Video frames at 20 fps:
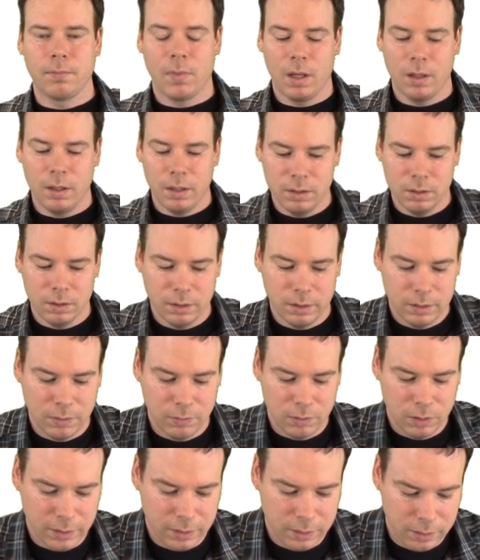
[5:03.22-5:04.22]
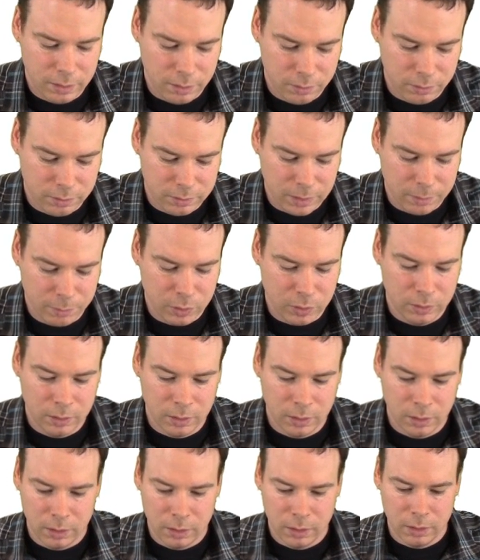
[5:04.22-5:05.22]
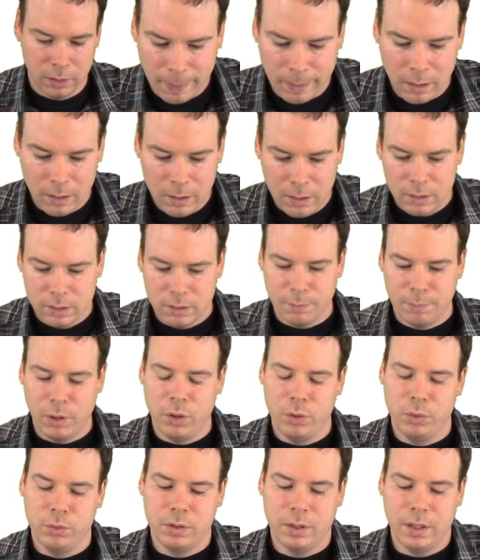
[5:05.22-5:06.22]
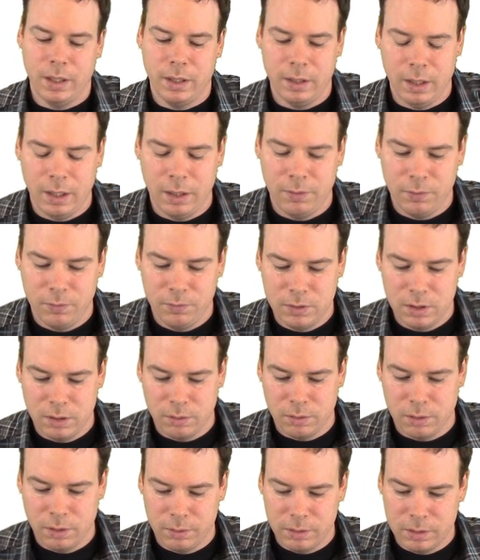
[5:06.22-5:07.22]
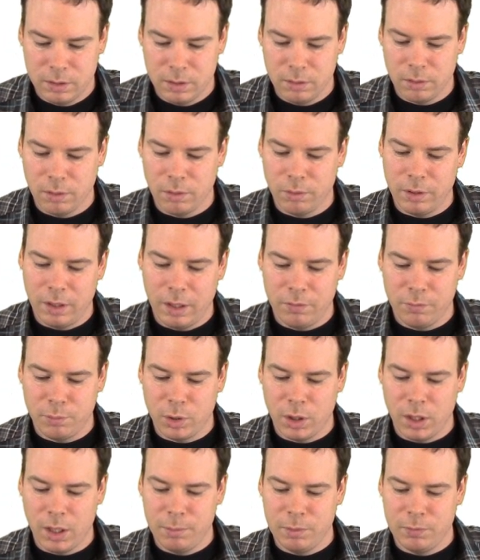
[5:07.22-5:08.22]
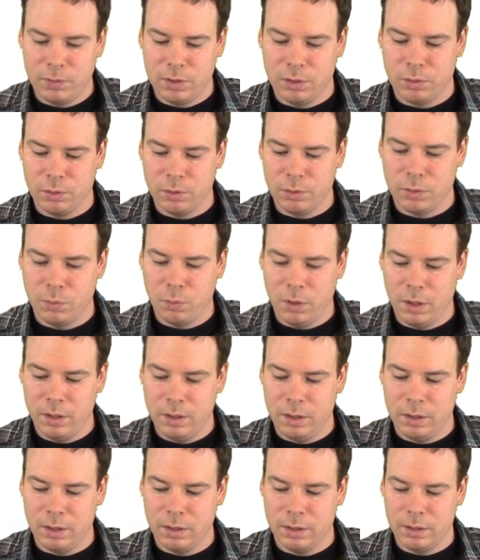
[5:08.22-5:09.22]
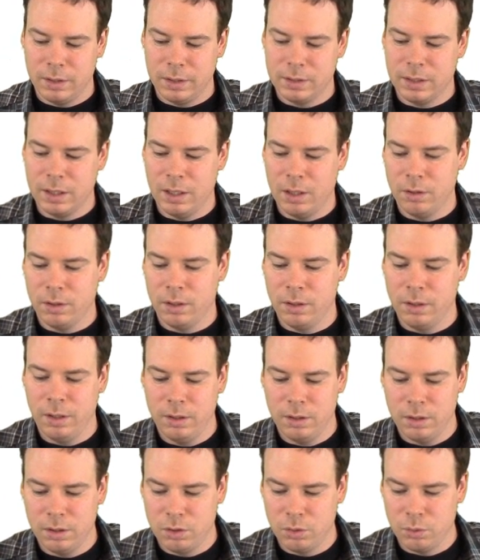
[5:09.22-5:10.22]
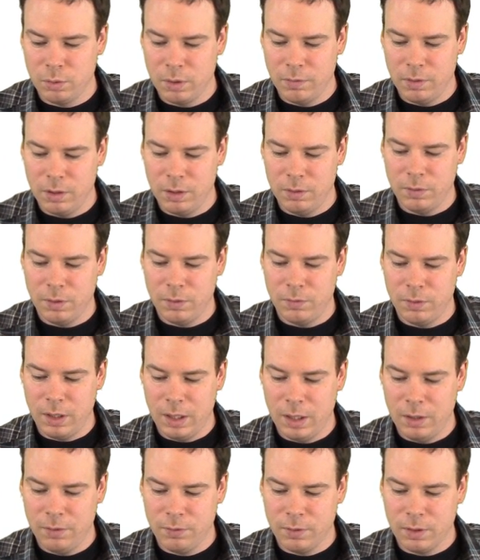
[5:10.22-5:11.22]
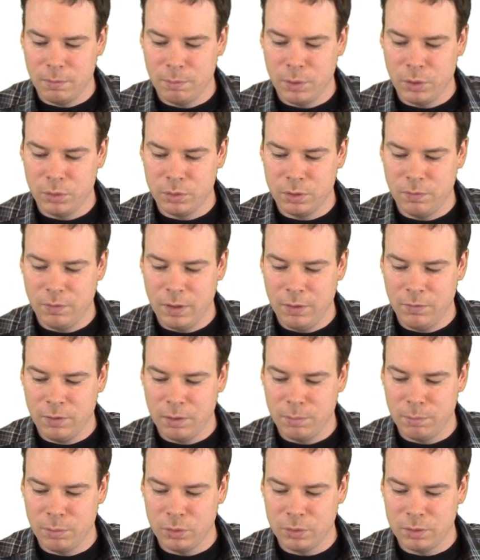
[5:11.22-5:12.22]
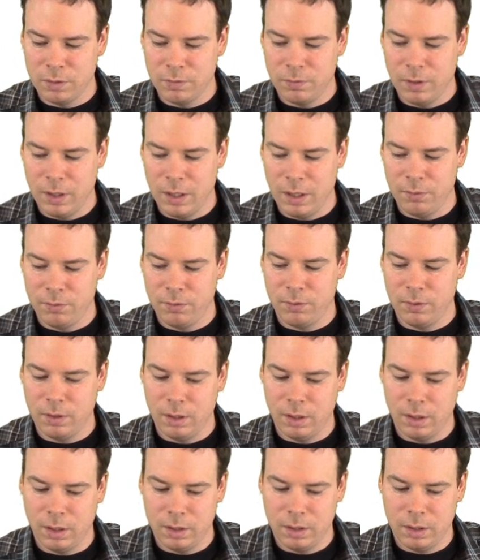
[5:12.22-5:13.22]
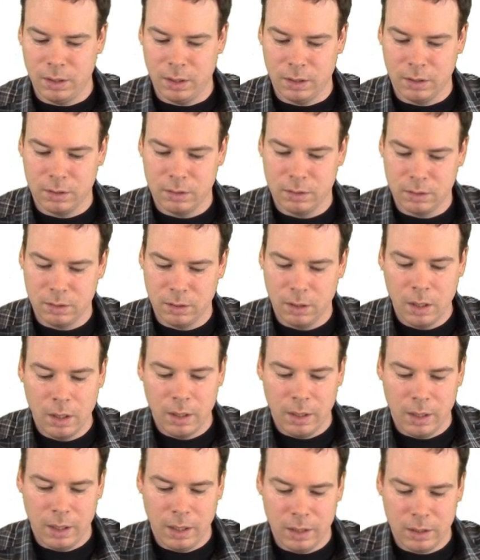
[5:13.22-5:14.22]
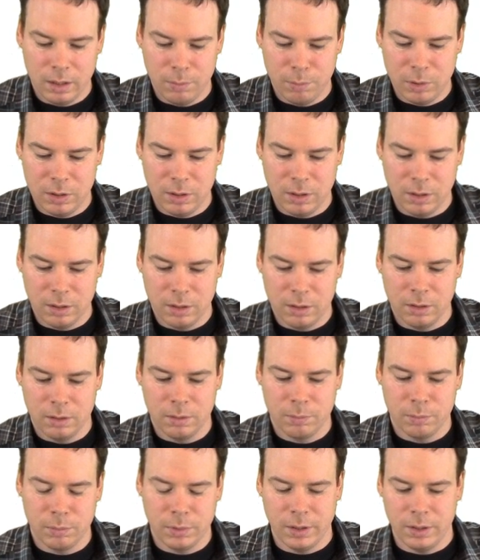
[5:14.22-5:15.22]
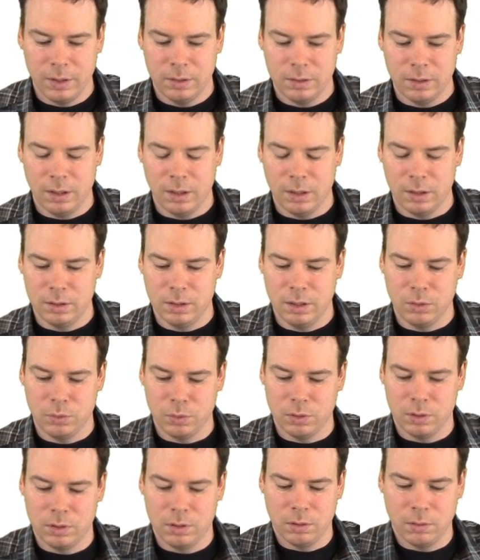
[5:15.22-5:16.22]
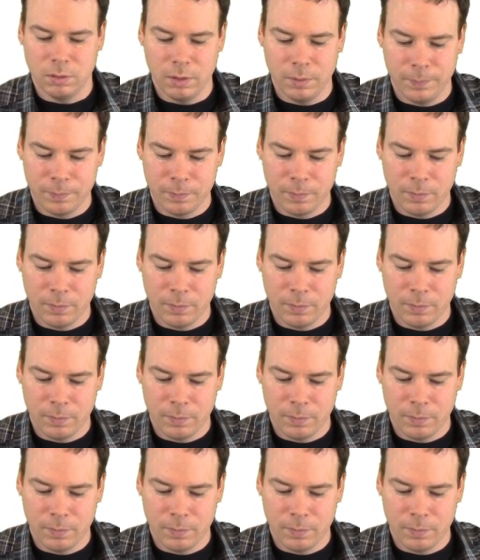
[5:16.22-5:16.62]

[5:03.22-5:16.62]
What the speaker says: Okay, so let's have a look at another example. Suppose that f of 0 is 0 and f prime of 0 is 1. Let's calculate the derivative of f composed of f at x at the particular place x equals 0.